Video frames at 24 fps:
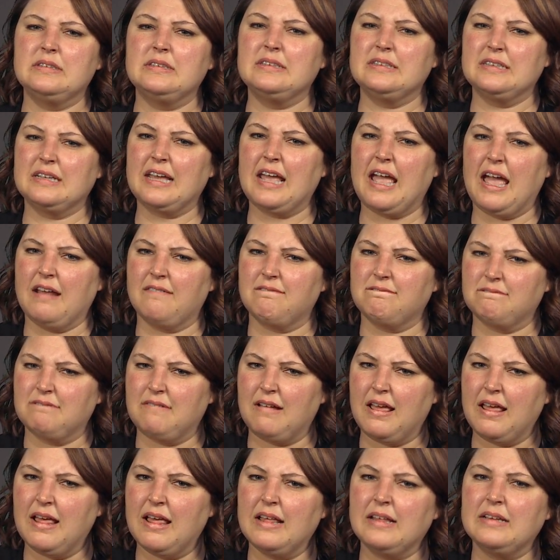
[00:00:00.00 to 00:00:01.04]
I
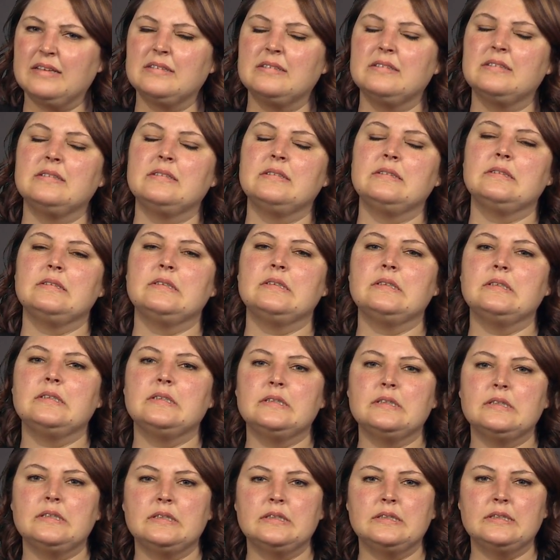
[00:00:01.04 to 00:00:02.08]
have
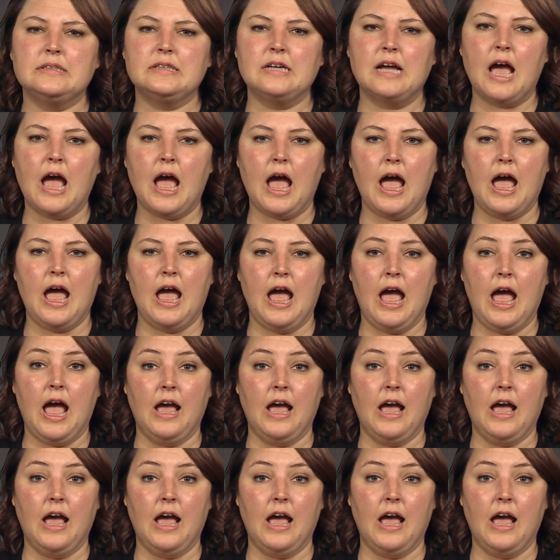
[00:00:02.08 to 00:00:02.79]
CDs that I've